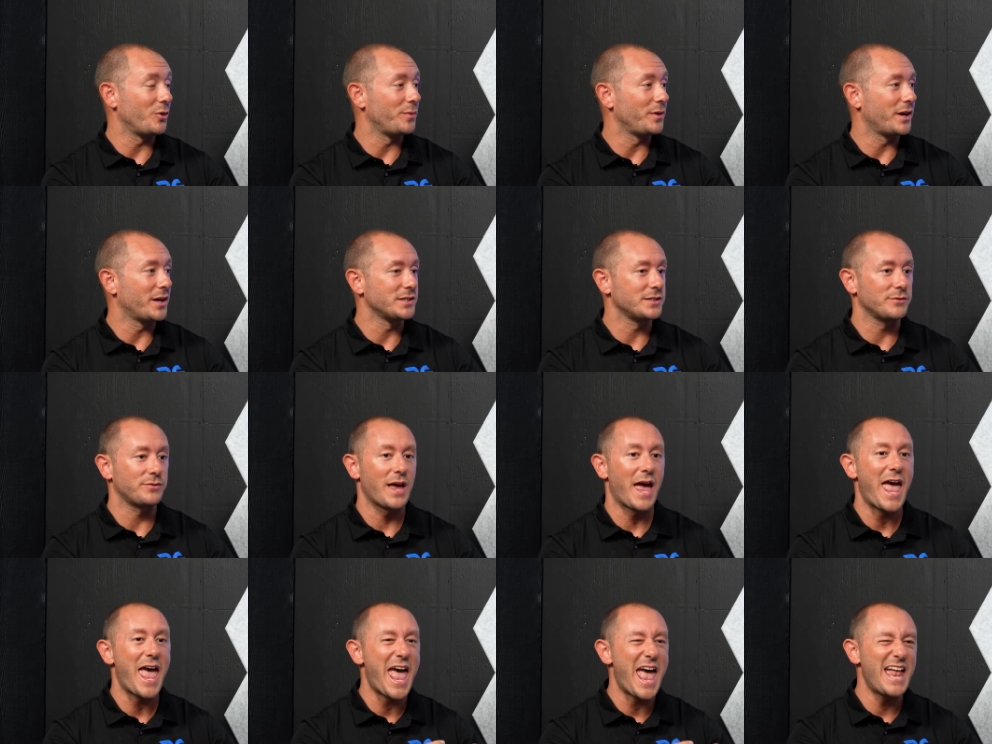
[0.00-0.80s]
because if
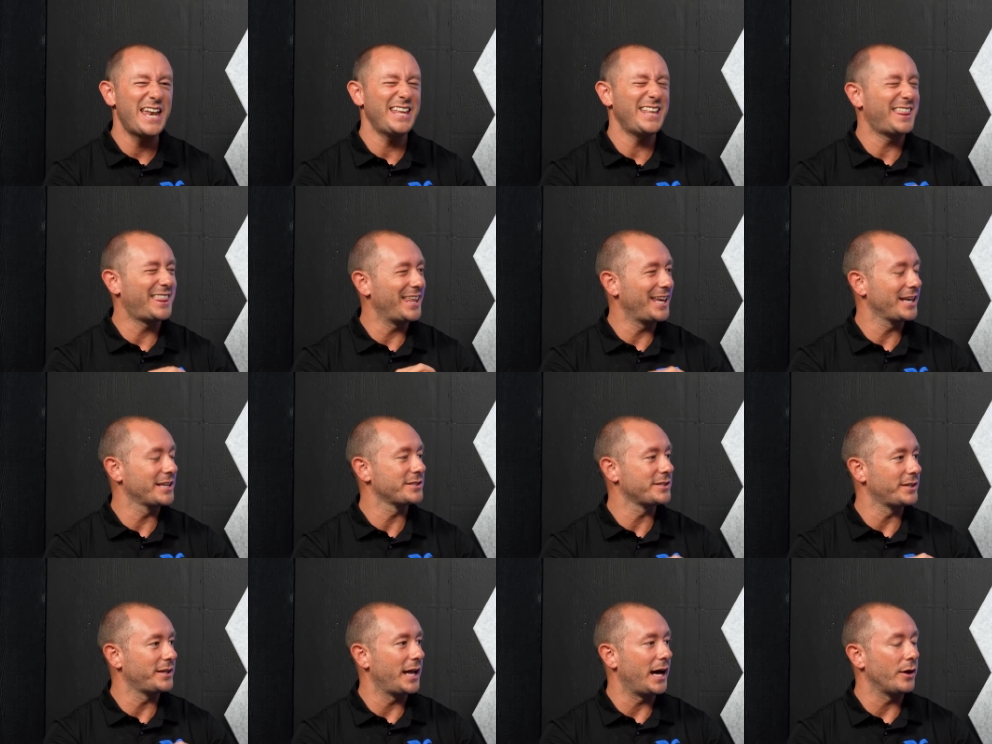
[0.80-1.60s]
anything
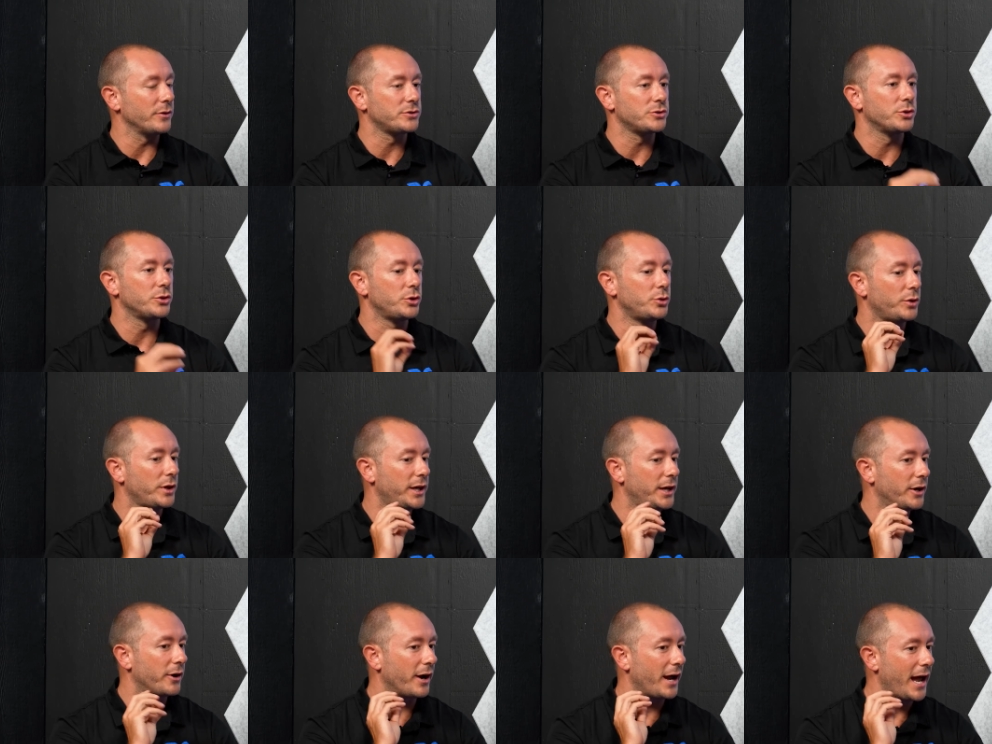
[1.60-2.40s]
is announced or you
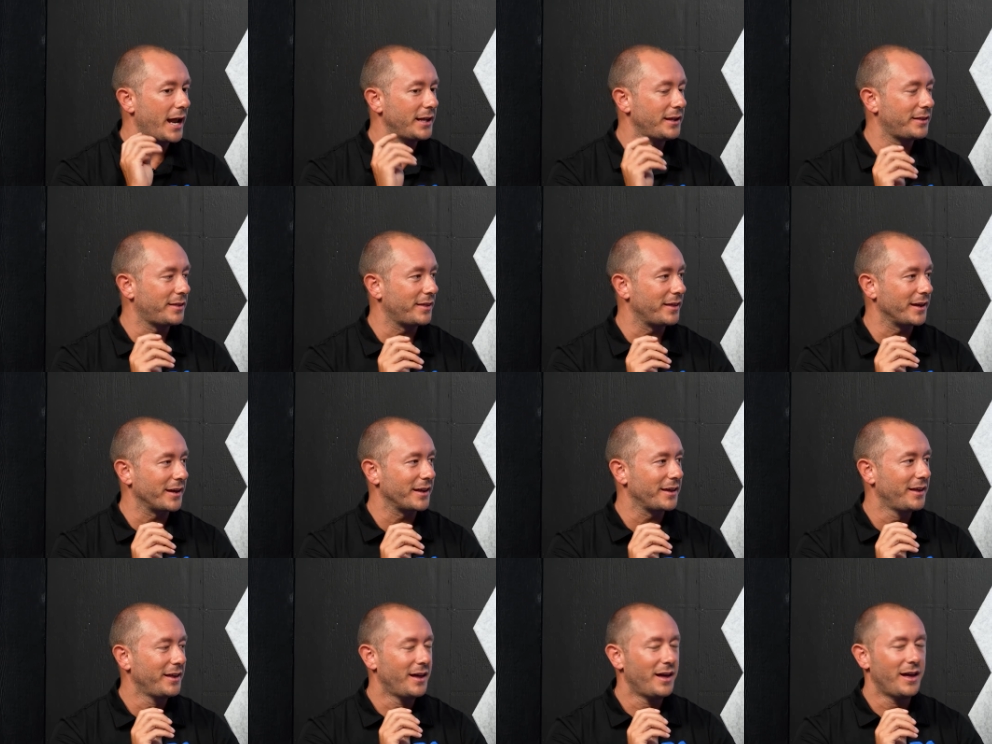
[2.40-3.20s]
hear anything